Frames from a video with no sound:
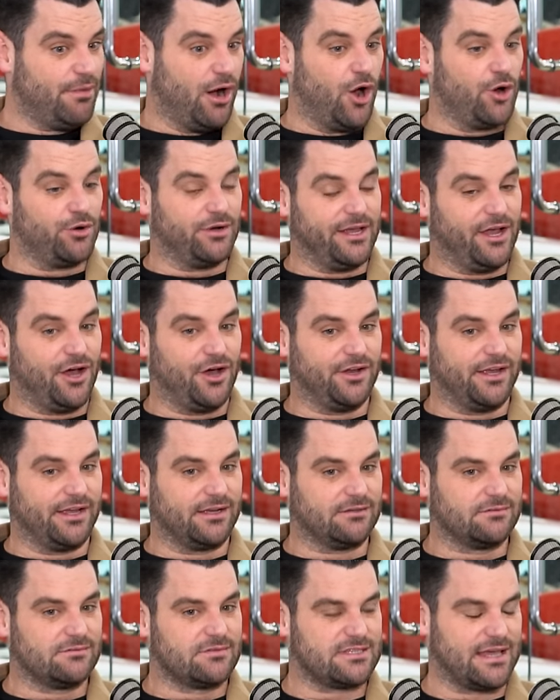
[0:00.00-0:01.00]
But only
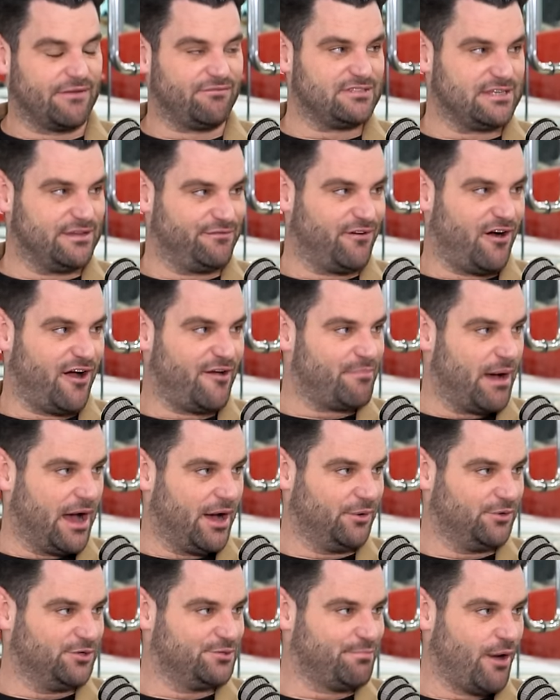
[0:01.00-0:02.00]
earning
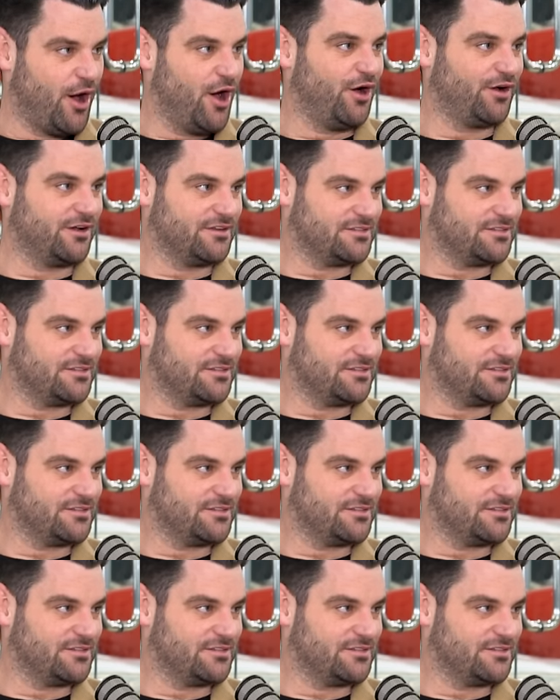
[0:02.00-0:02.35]
£75 per